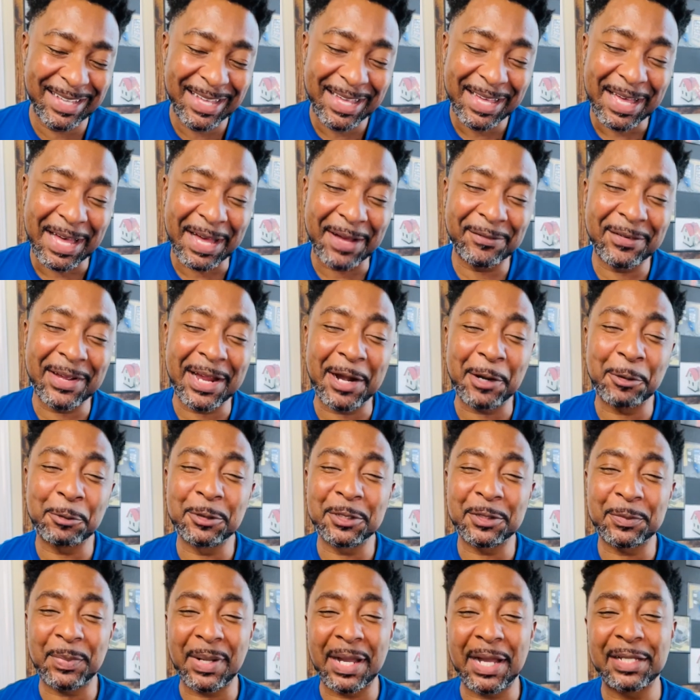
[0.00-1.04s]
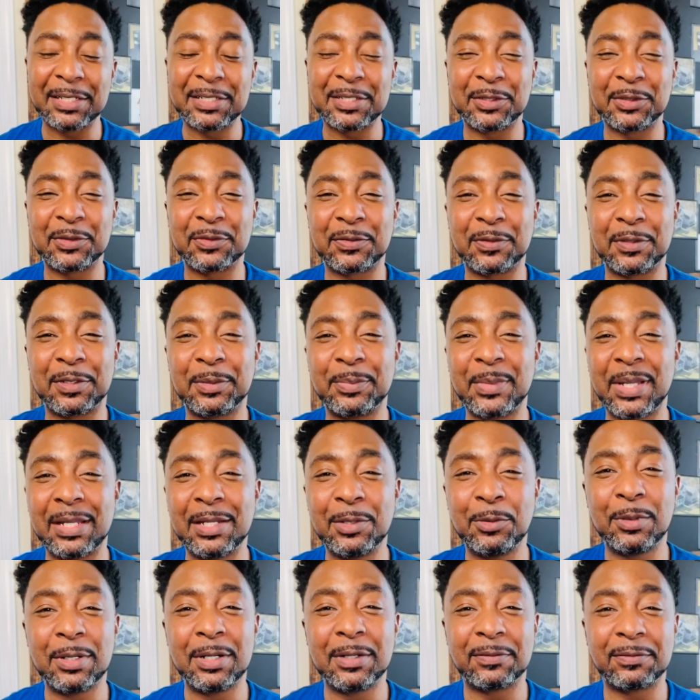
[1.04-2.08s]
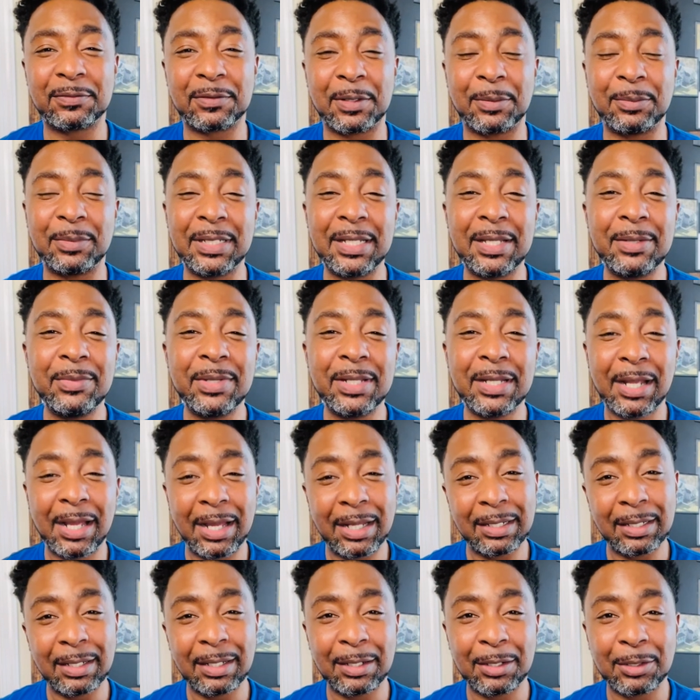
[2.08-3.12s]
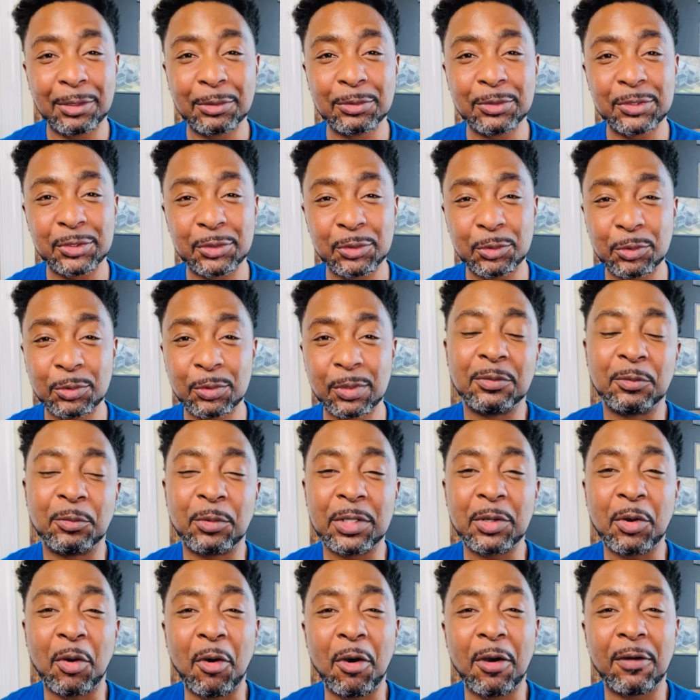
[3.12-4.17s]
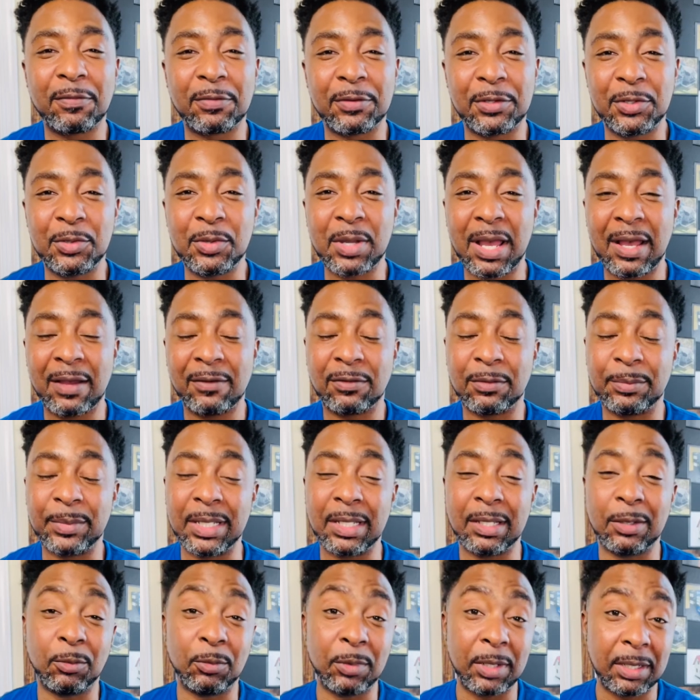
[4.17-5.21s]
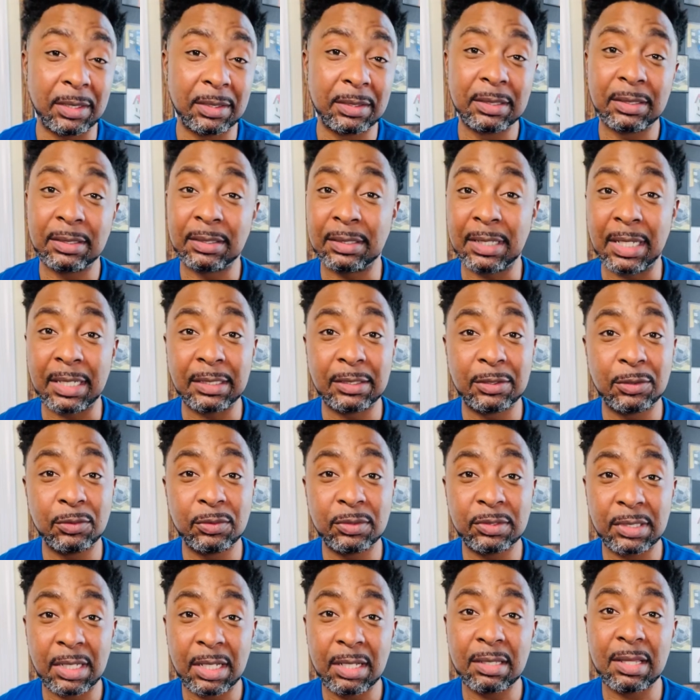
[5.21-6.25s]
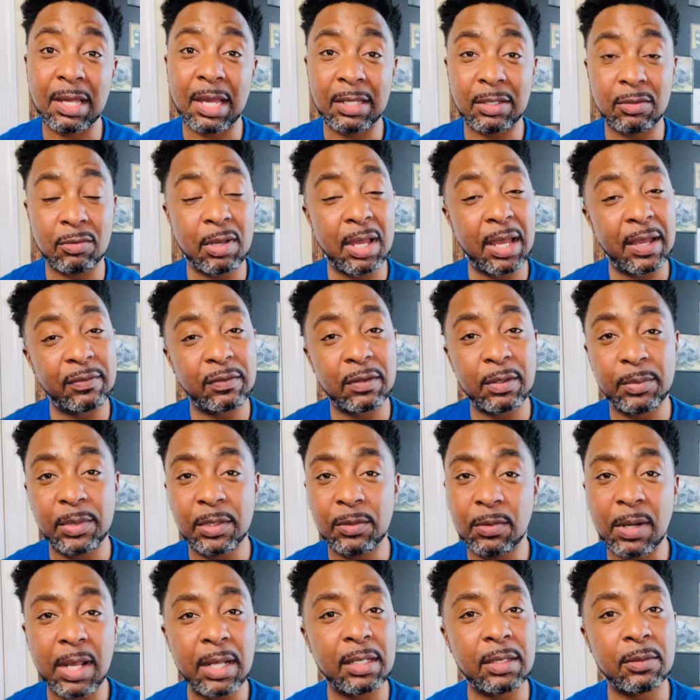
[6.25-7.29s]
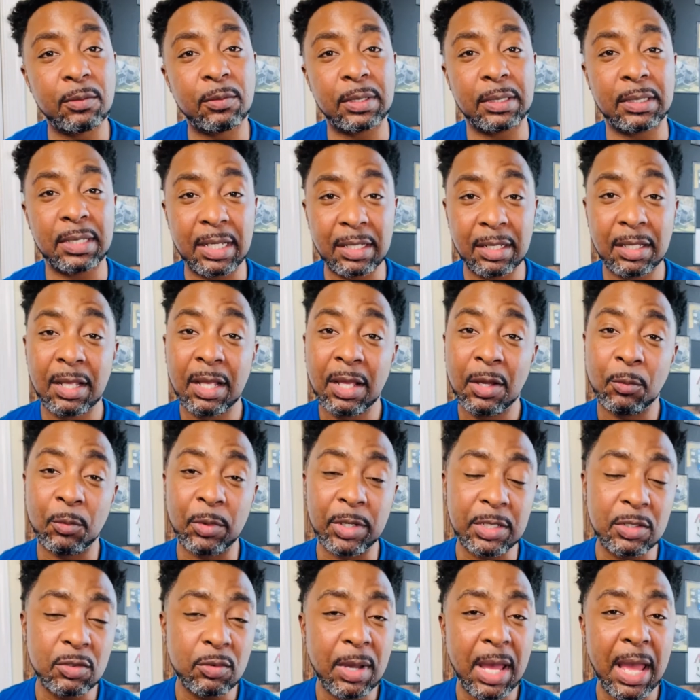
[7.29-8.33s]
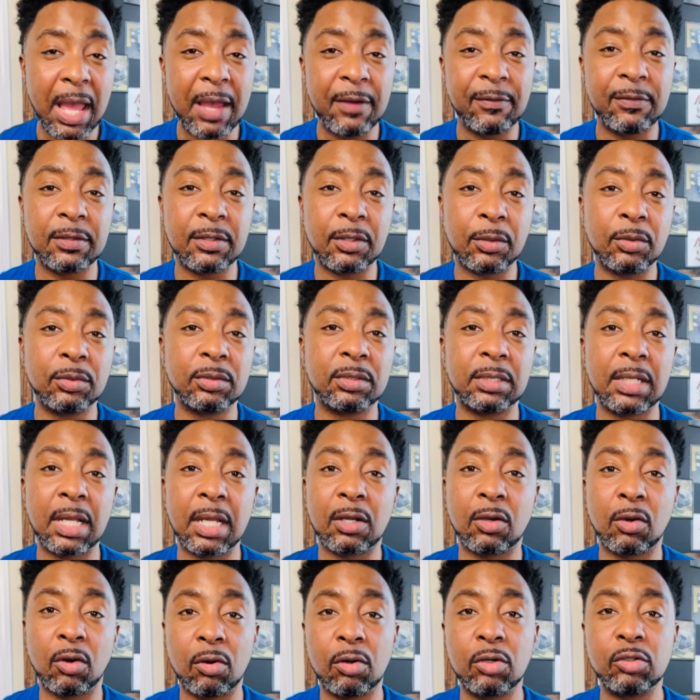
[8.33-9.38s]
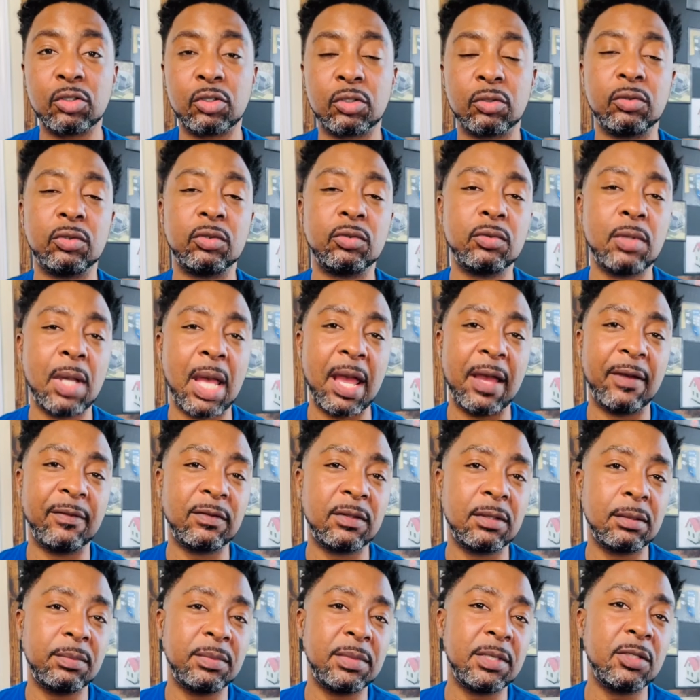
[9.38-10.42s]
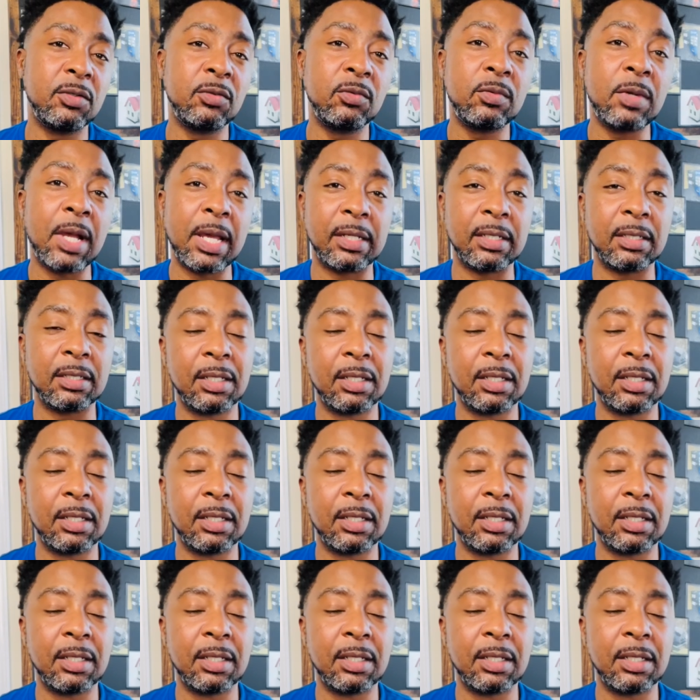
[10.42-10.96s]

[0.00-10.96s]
I've got responses from anywhere from leave me the hell alone to what offer do you have for me? And when they do say that, you have to be ready. When you have an owner that calls you, you have to be ready.